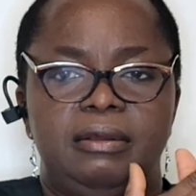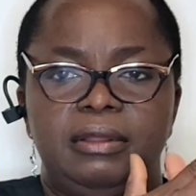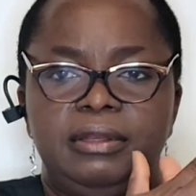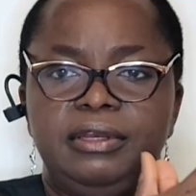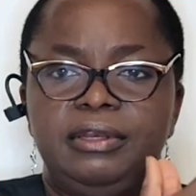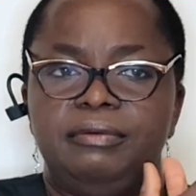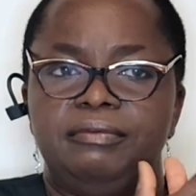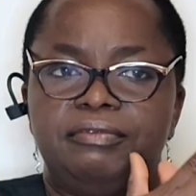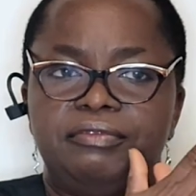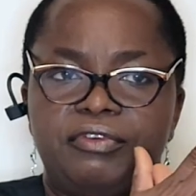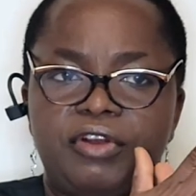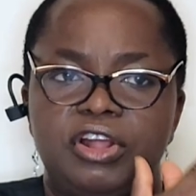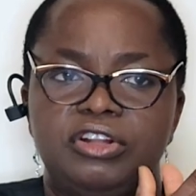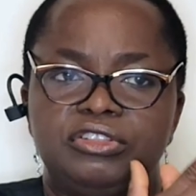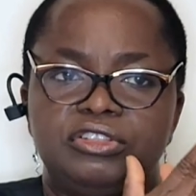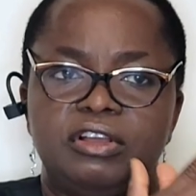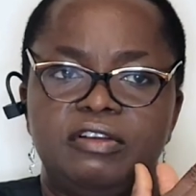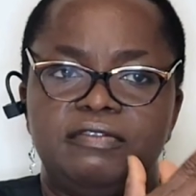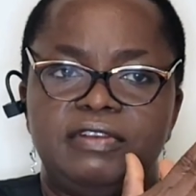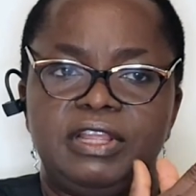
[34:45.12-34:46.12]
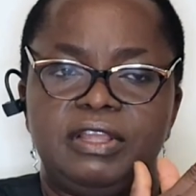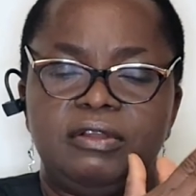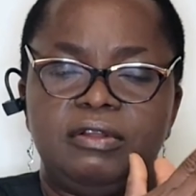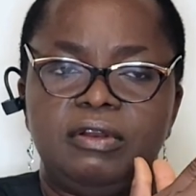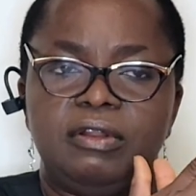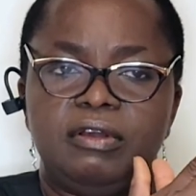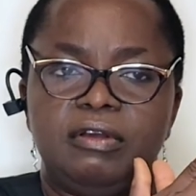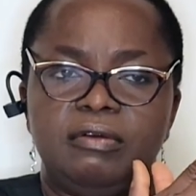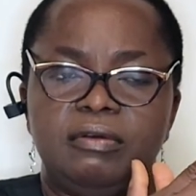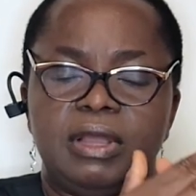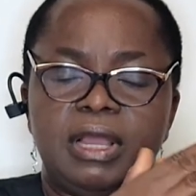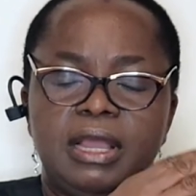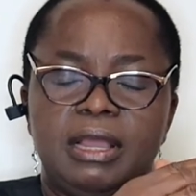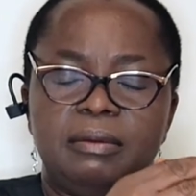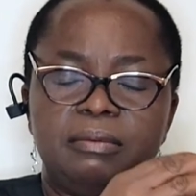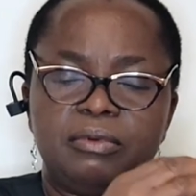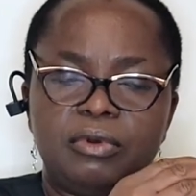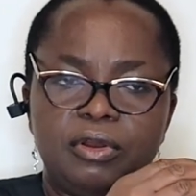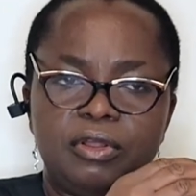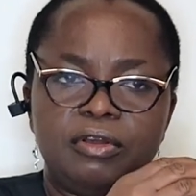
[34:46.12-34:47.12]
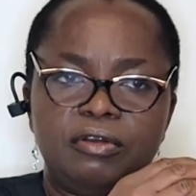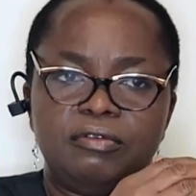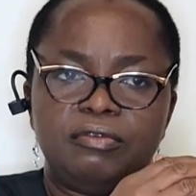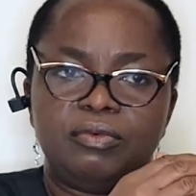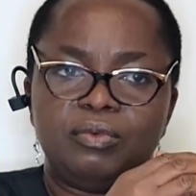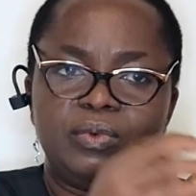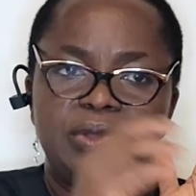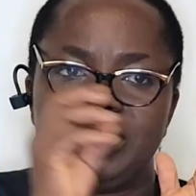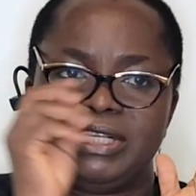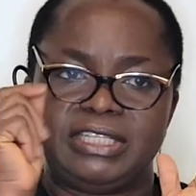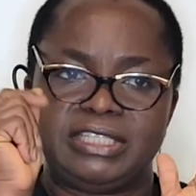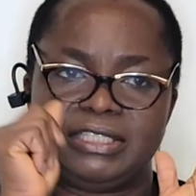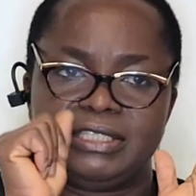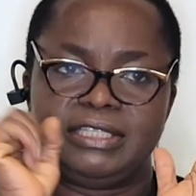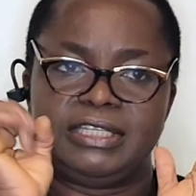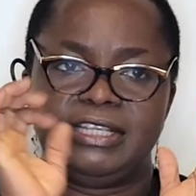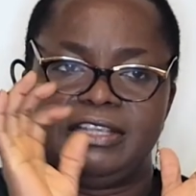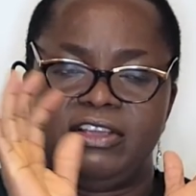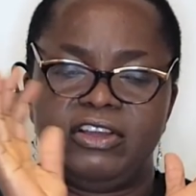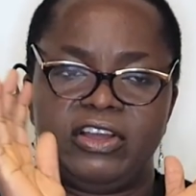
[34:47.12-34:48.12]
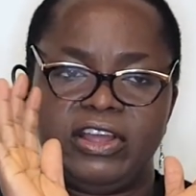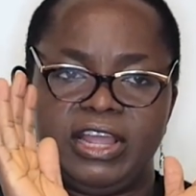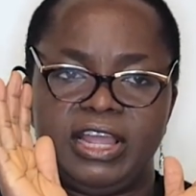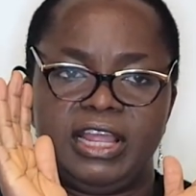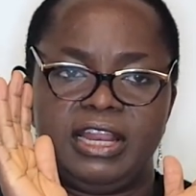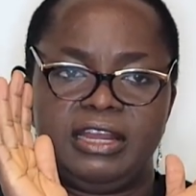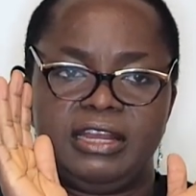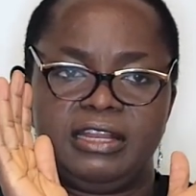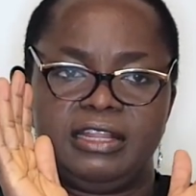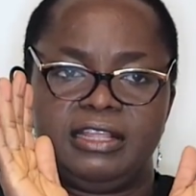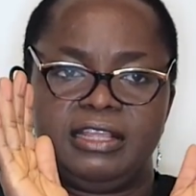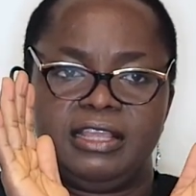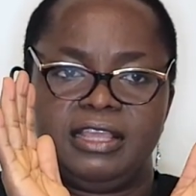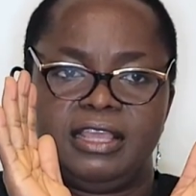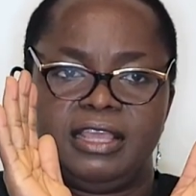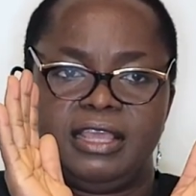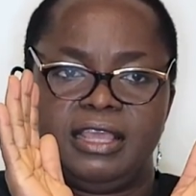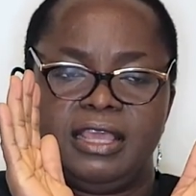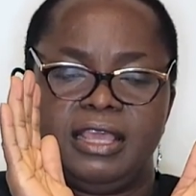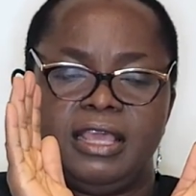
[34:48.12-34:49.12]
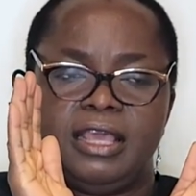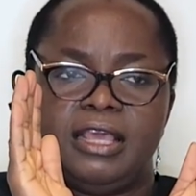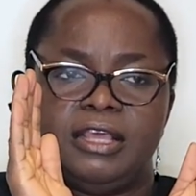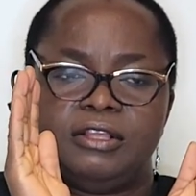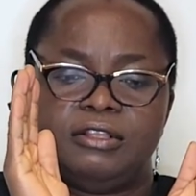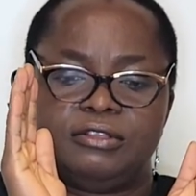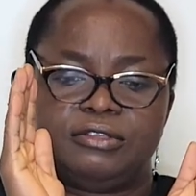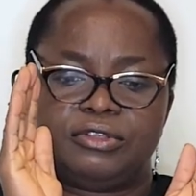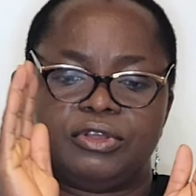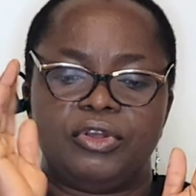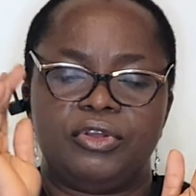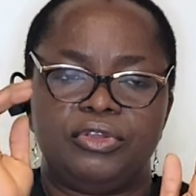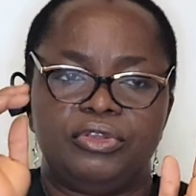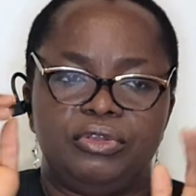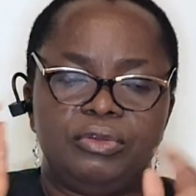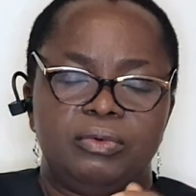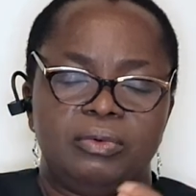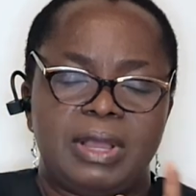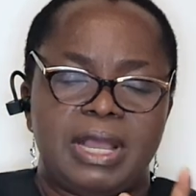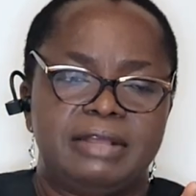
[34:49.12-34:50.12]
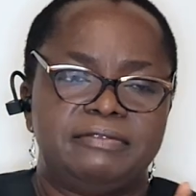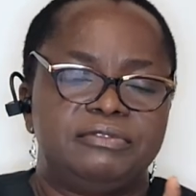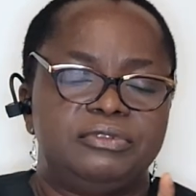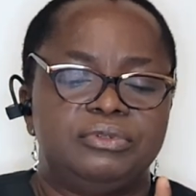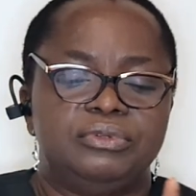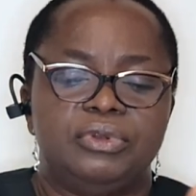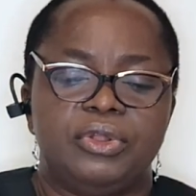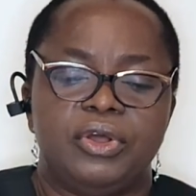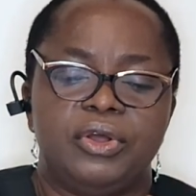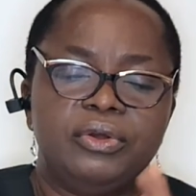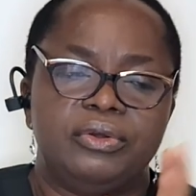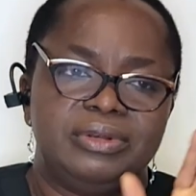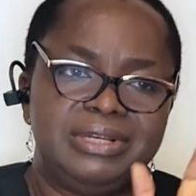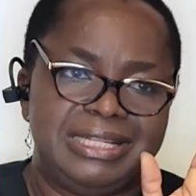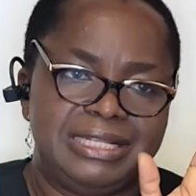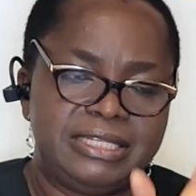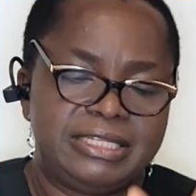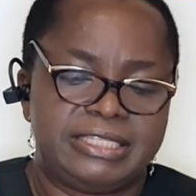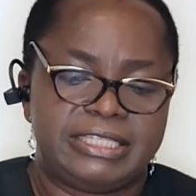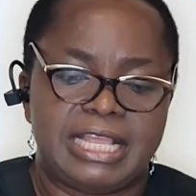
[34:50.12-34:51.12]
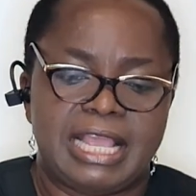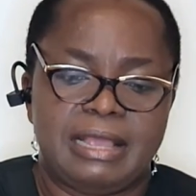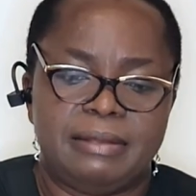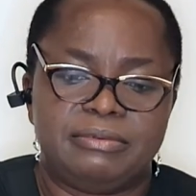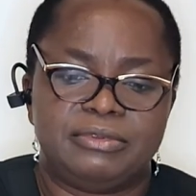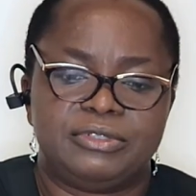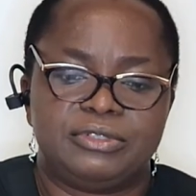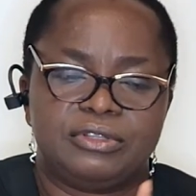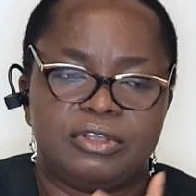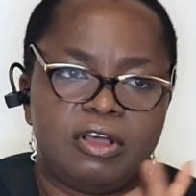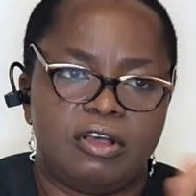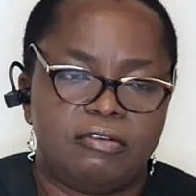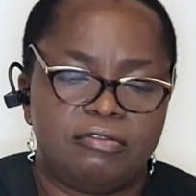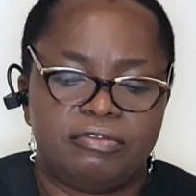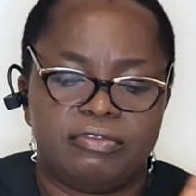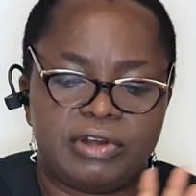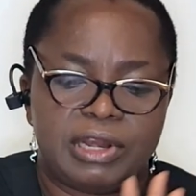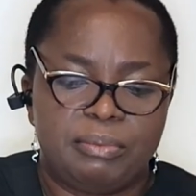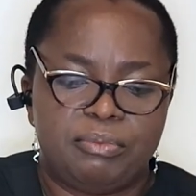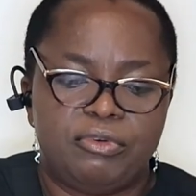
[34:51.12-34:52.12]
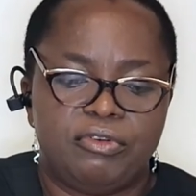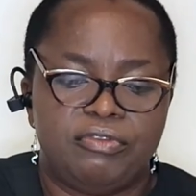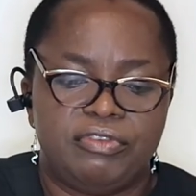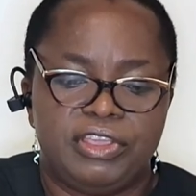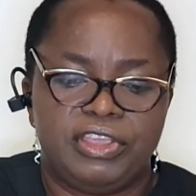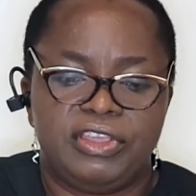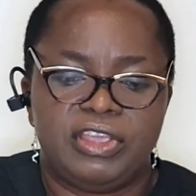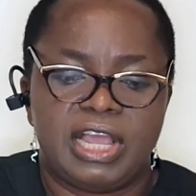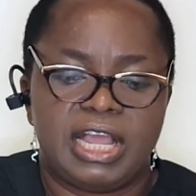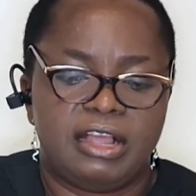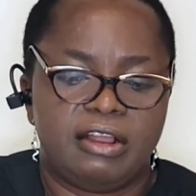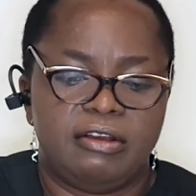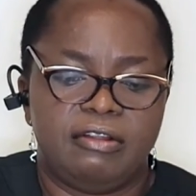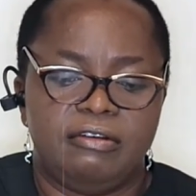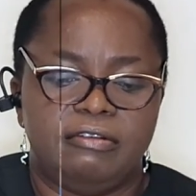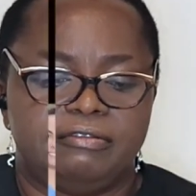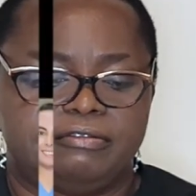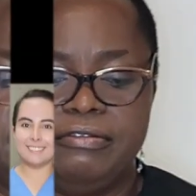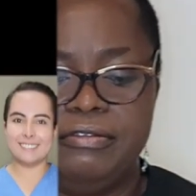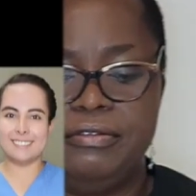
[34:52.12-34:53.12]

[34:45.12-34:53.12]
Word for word: front of the glove, uh, glove with your hand so you have to know the steps of removing your glove